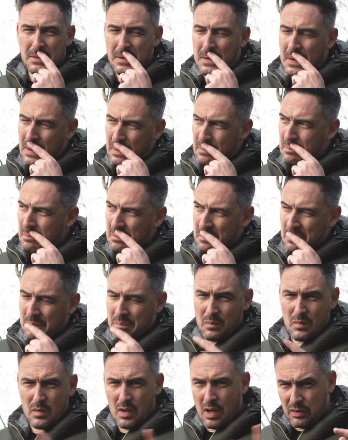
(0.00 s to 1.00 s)

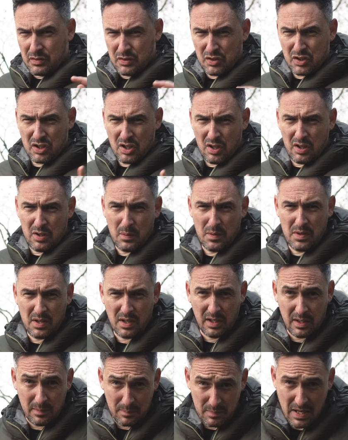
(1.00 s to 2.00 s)
I'll just show you on the
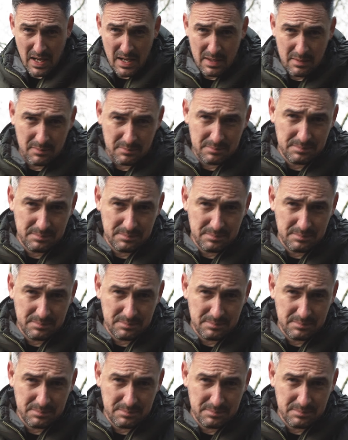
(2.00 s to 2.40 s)
clip now.